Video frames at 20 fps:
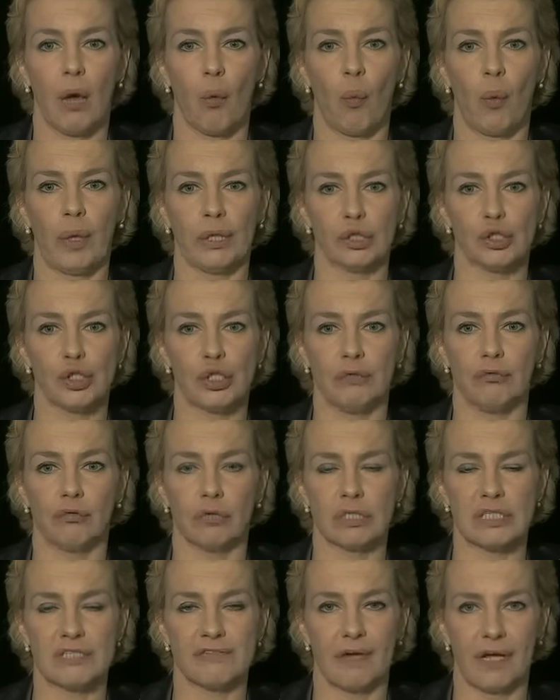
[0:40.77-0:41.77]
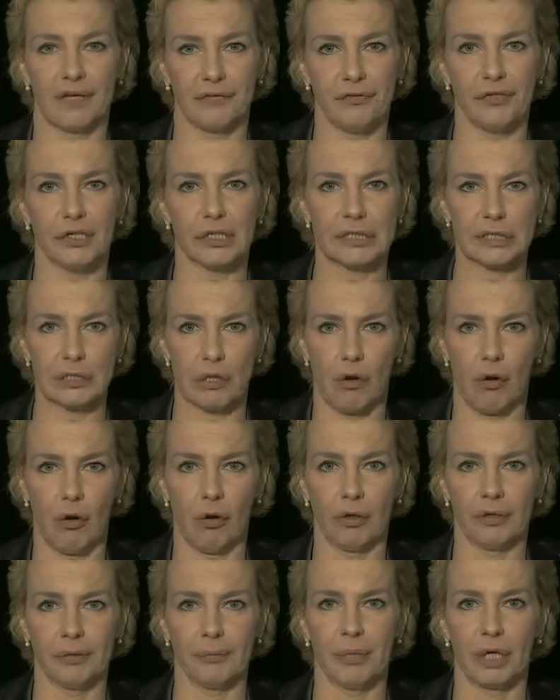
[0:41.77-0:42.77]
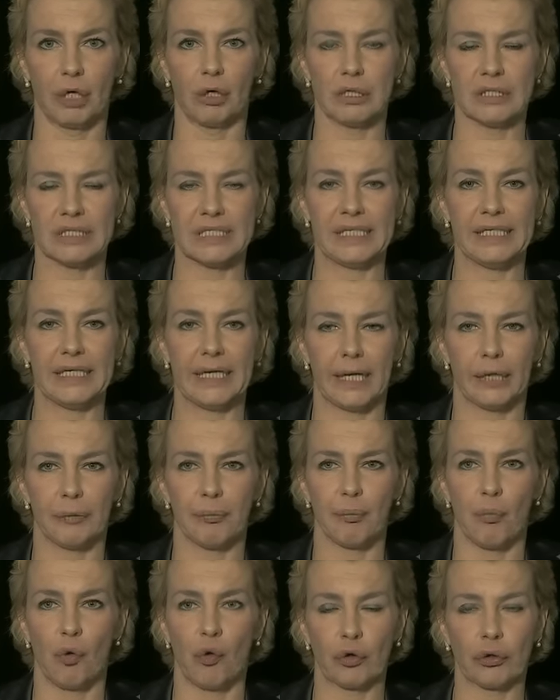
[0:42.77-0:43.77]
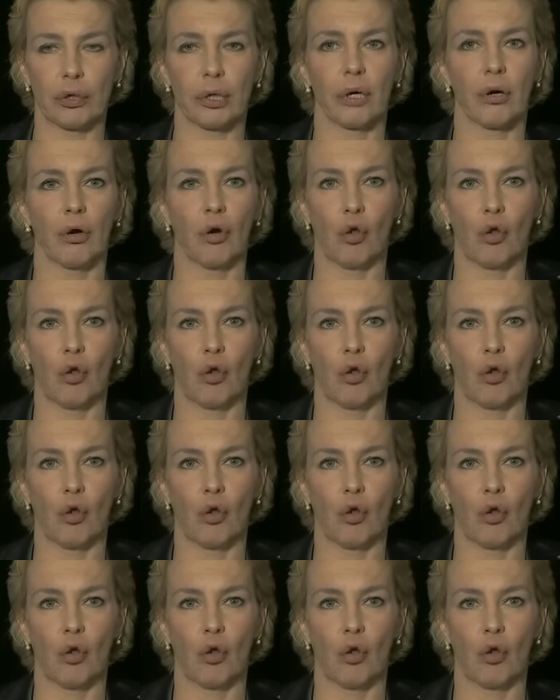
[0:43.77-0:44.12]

when she was 5 years old because he had more